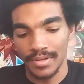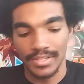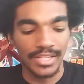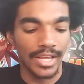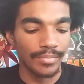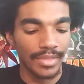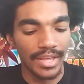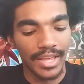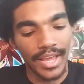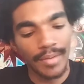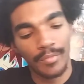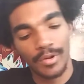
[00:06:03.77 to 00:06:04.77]
Same thing
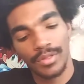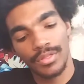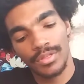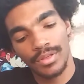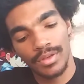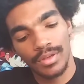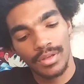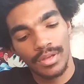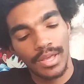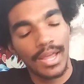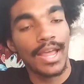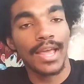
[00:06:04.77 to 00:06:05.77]
came with,
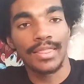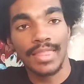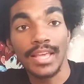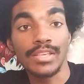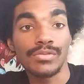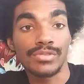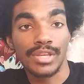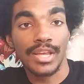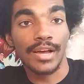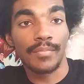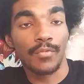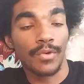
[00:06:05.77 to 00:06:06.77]
and they usually
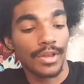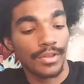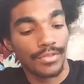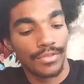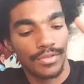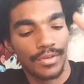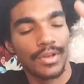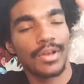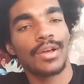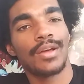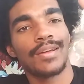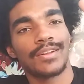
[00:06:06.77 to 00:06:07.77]
come with
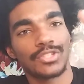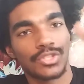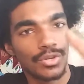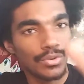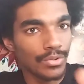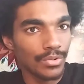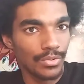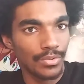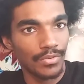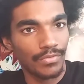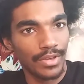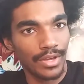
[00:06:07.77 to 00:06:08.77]

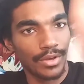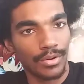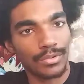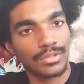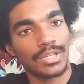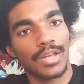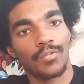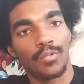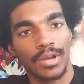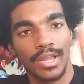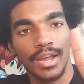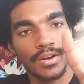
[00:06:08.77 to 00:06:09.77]
2 vehicles and
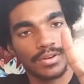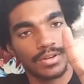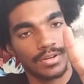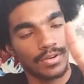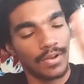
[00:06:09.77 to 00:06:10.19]
1 character.